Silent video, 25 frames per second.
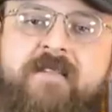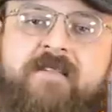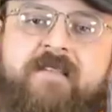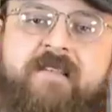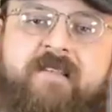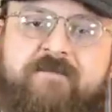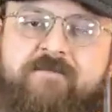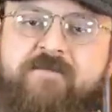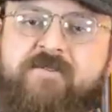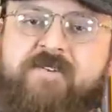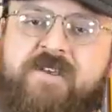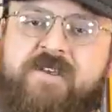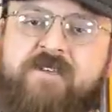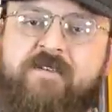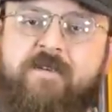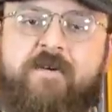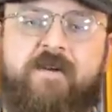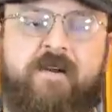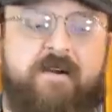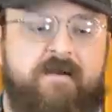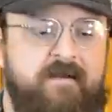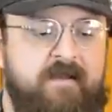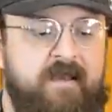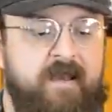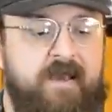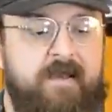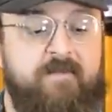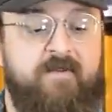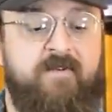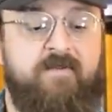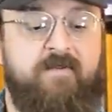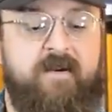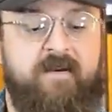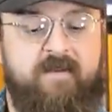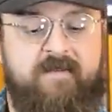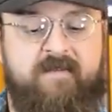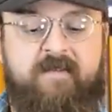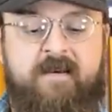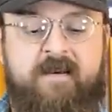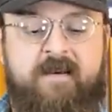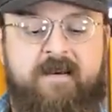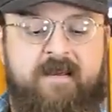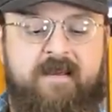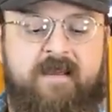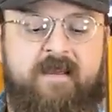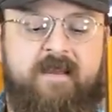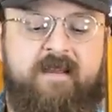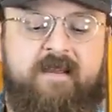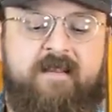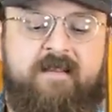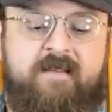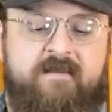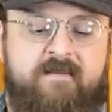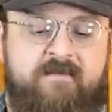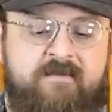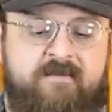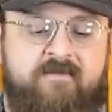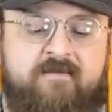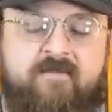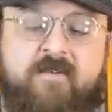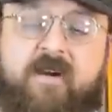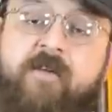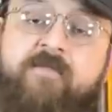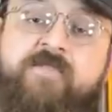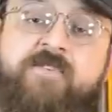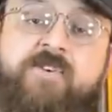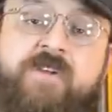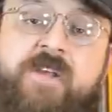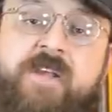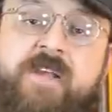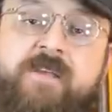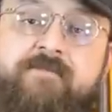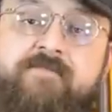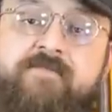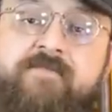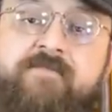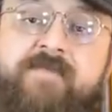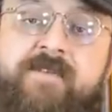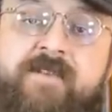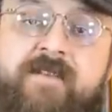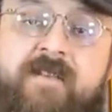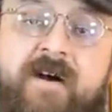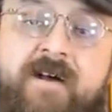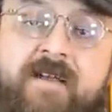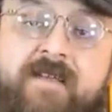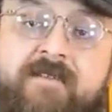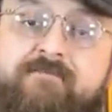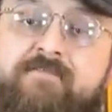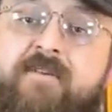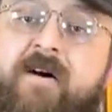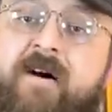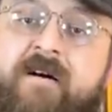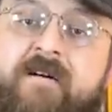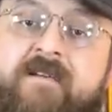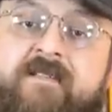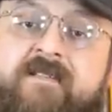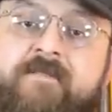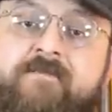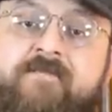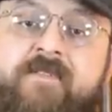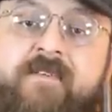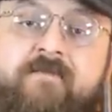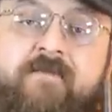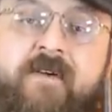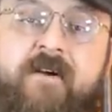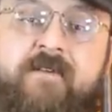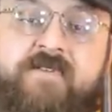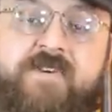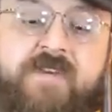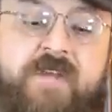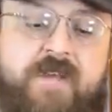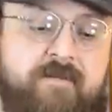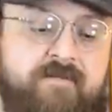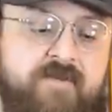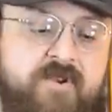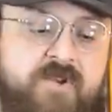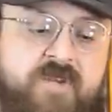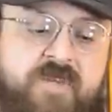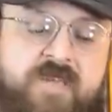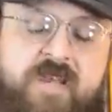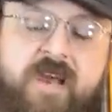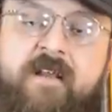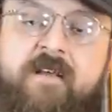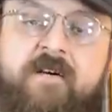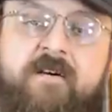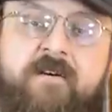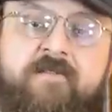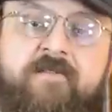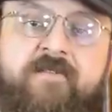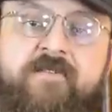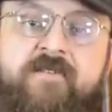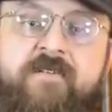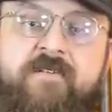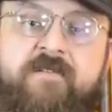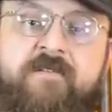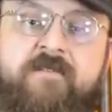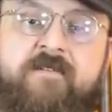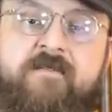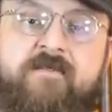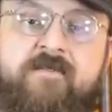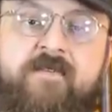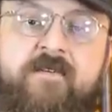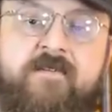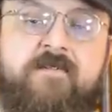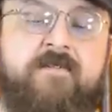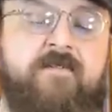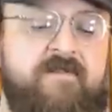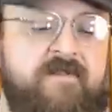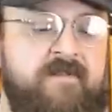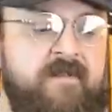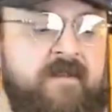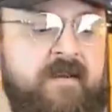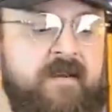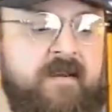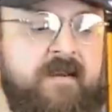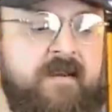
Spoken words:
this particular gun came to us in rough shape, but not impossibly rough shape. It just had 100 years of use.